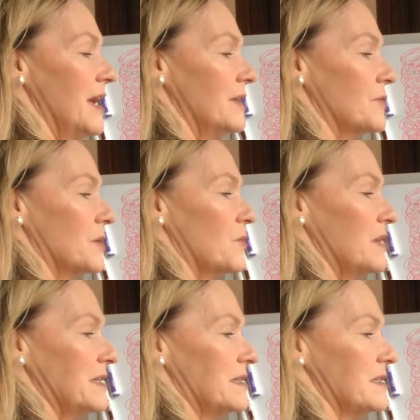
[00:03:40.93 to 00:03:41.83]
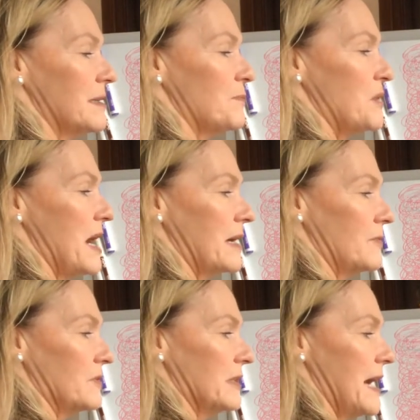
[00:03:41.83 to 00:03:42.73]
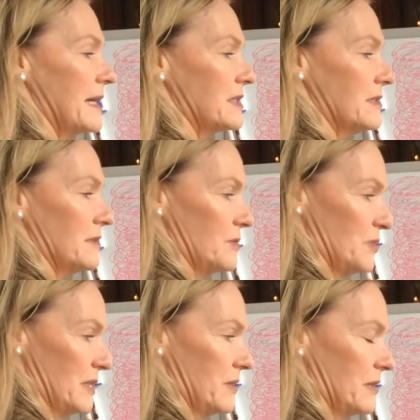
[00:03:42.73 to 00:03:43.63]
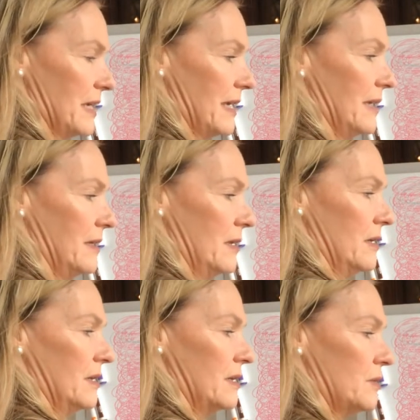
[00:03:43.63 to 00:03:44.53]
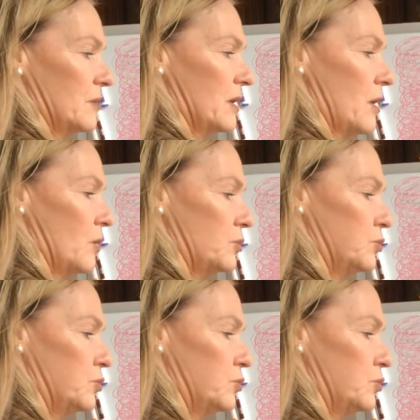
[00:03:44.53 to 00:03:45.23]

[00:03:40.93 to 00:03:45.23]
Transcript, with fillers: knowing when to sit back and relax a little bit, okay? Here we go.